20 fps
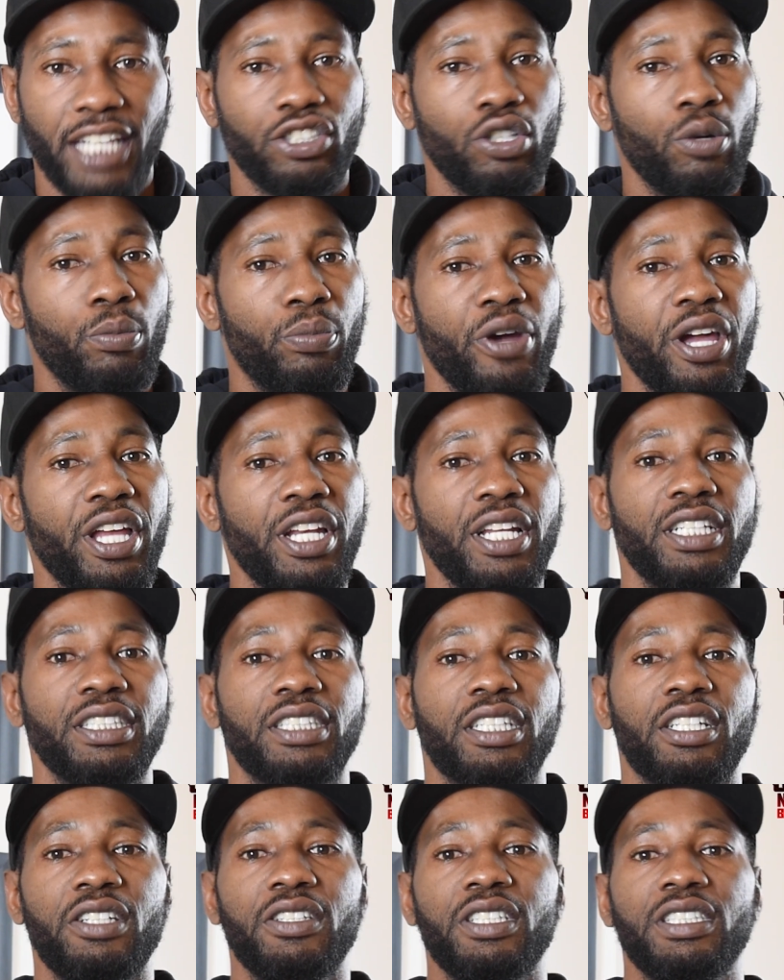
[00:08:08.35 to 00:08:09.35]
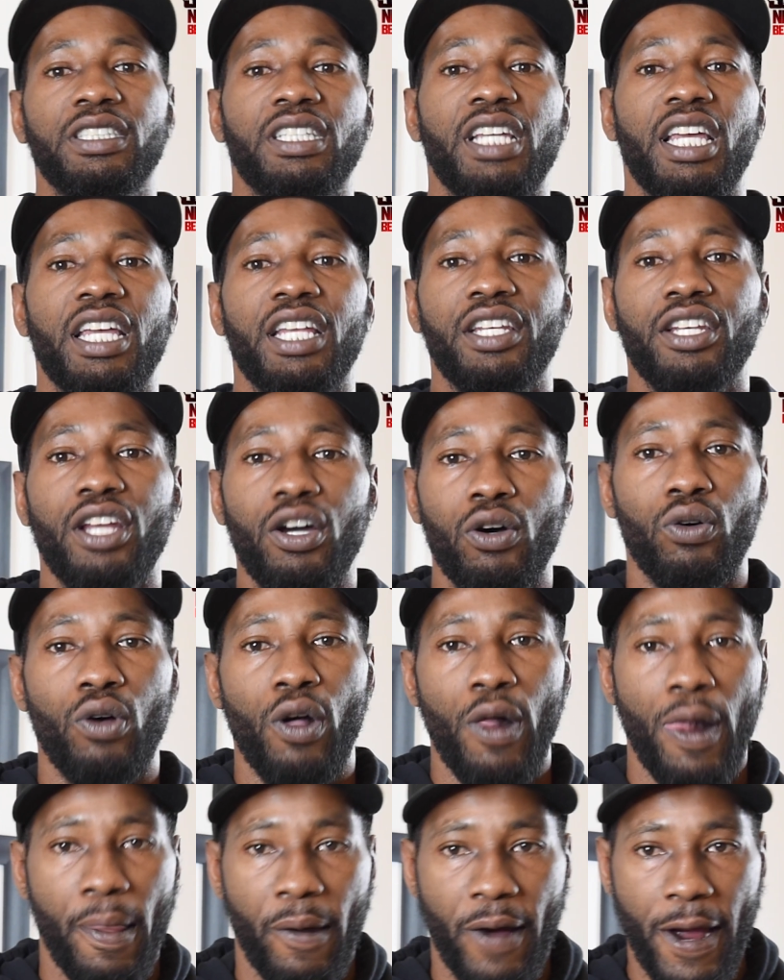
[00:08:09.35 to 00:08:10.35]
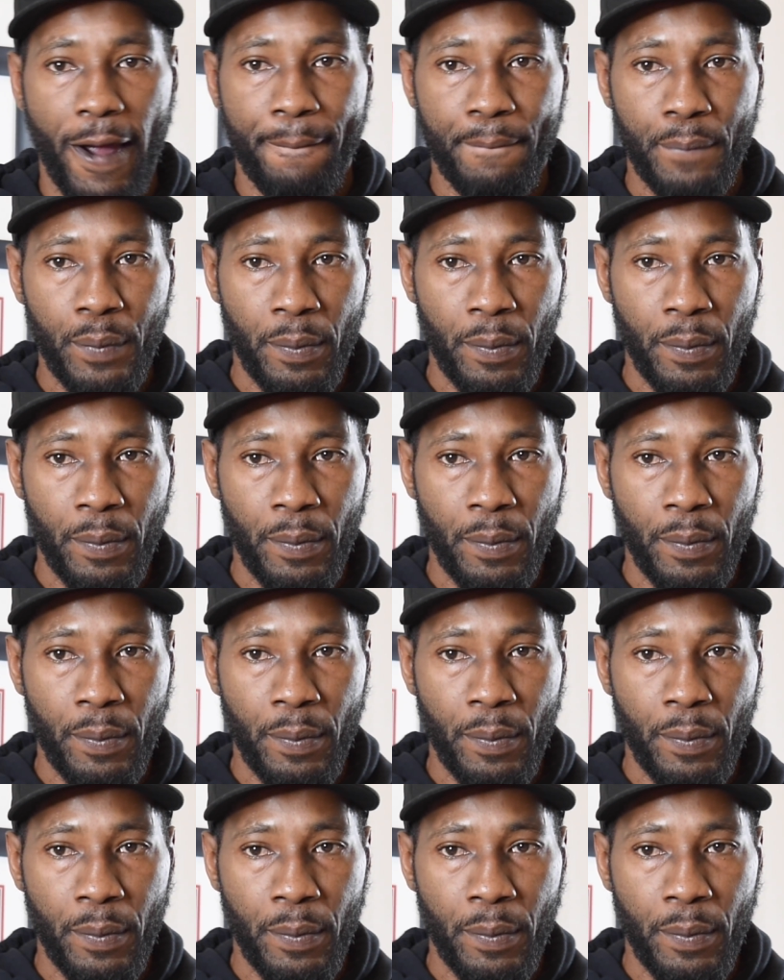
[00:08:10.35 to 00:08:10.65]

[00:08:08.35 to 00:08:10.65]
So Brandon is clearly saying no, all right?